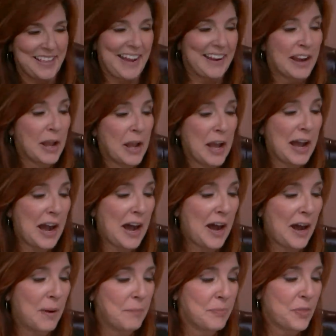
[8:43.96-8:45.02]
that
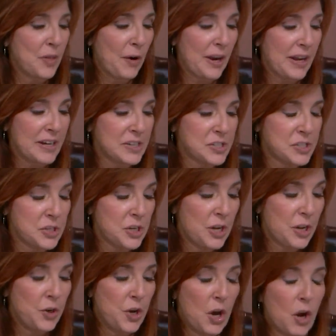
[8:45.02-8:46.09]
um, there is
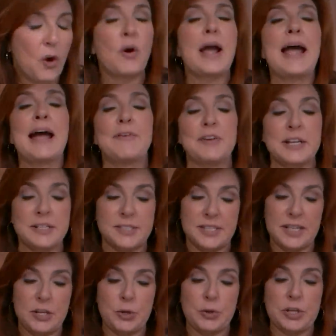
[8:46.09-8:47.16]
no
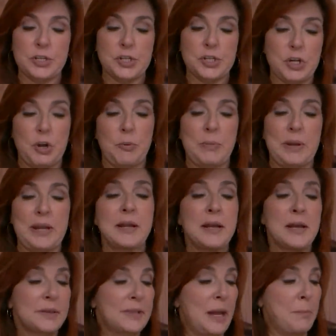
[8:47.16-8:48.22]
evidence that you can show me
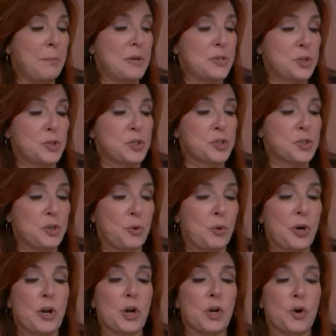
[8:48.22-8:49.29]
that Mr.
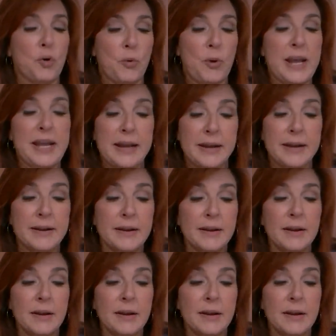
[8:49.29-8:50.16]
Stewart agreed